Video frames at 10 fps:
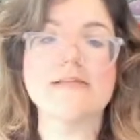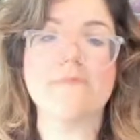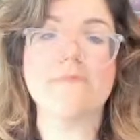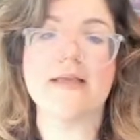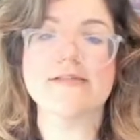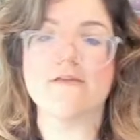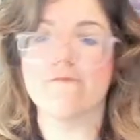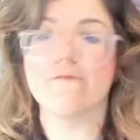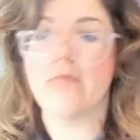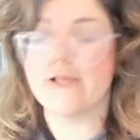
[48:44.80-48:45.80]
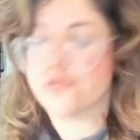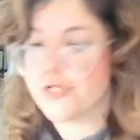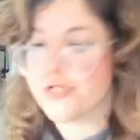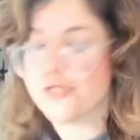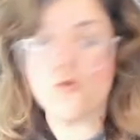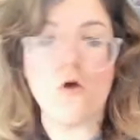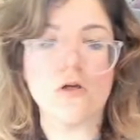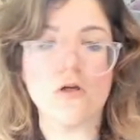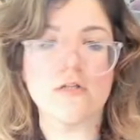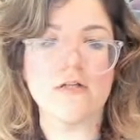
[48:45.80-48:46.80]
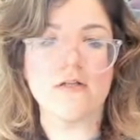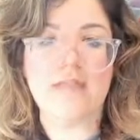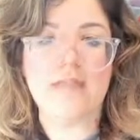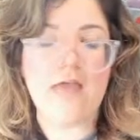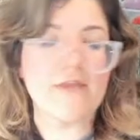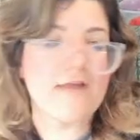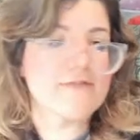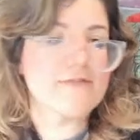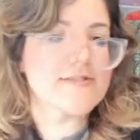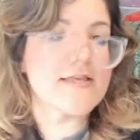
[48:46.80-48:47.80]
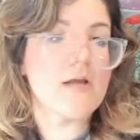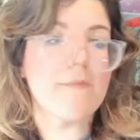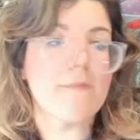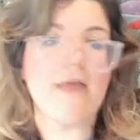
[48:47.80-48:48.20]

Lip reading: mix of, like, traditional art now that I have this set up, and